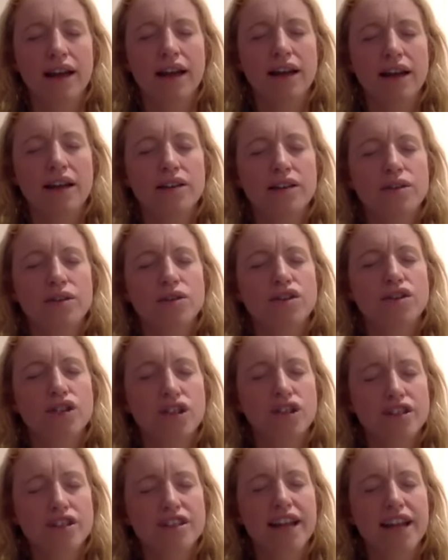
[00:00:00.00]
So
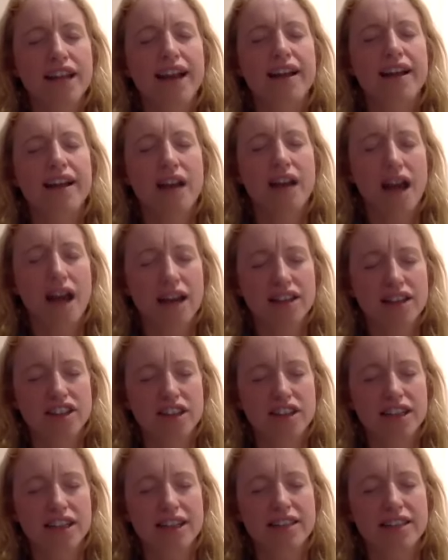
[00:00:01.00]
just
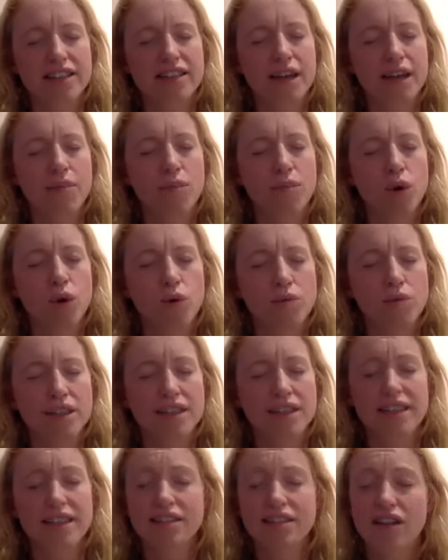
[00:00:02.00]
acknowledging it's a moment.
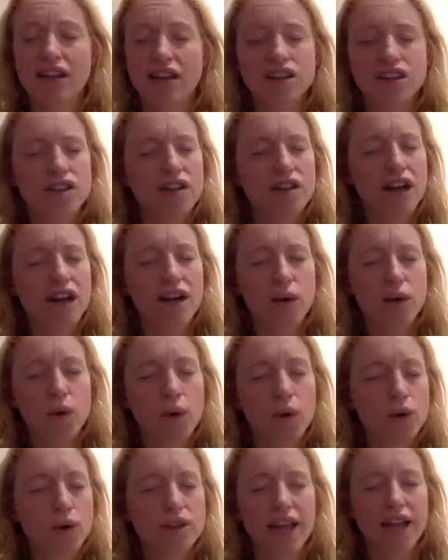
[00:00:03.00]
It's not your
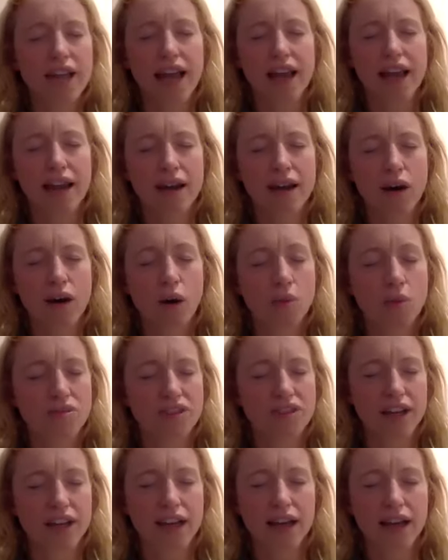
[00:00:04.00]
whole day,
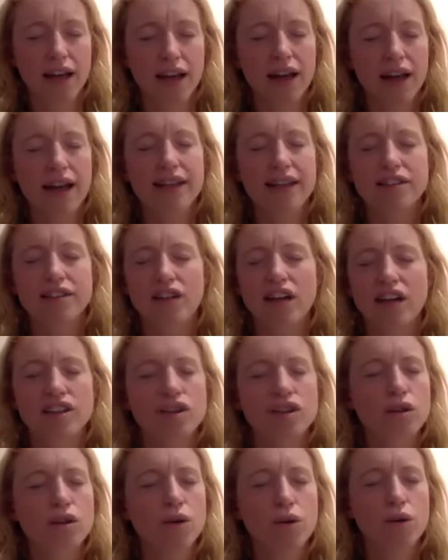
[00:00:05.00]
hopefully. It's not
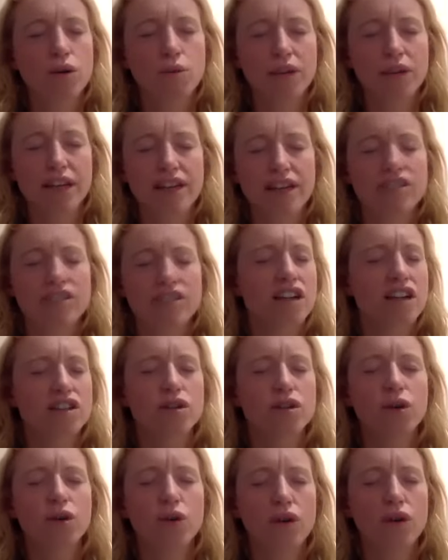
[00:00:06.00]
your whole week. It's not
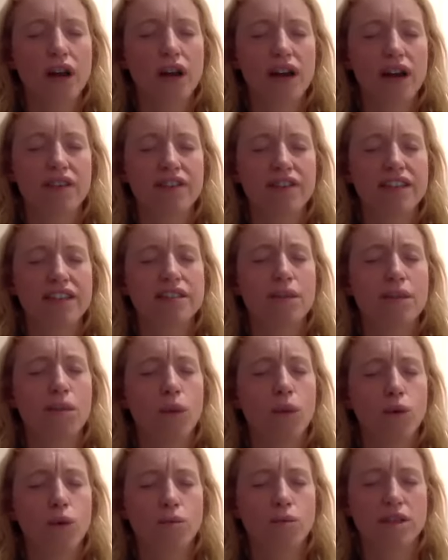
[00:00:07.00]
your whole life. It's a
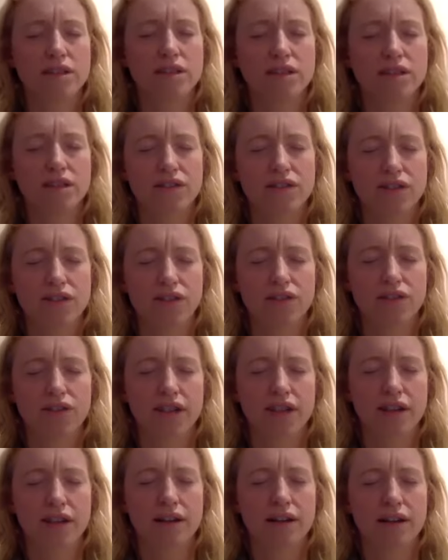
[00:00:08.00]
moment of
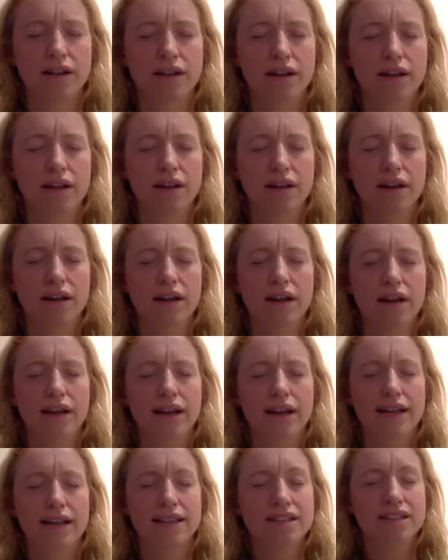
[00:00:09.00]
suffering.
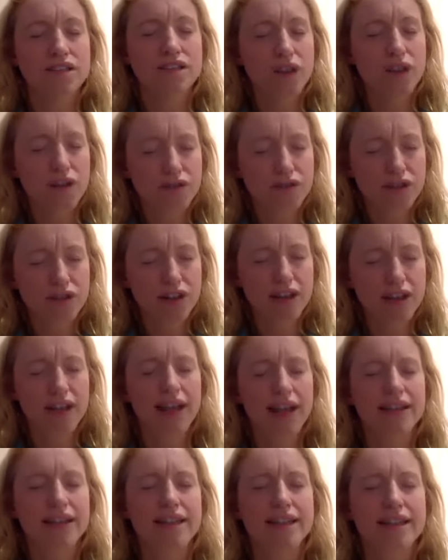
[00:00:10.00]
It is suffering
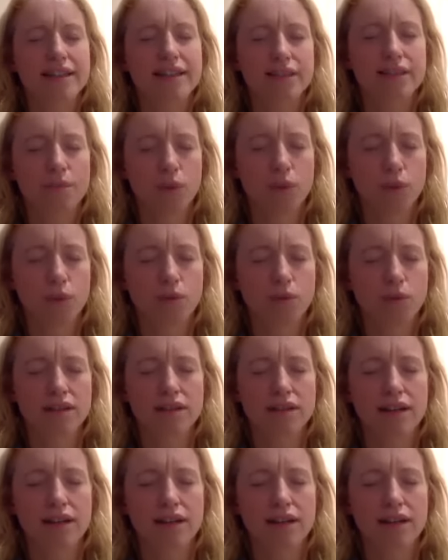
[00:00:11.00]
and it is a moment.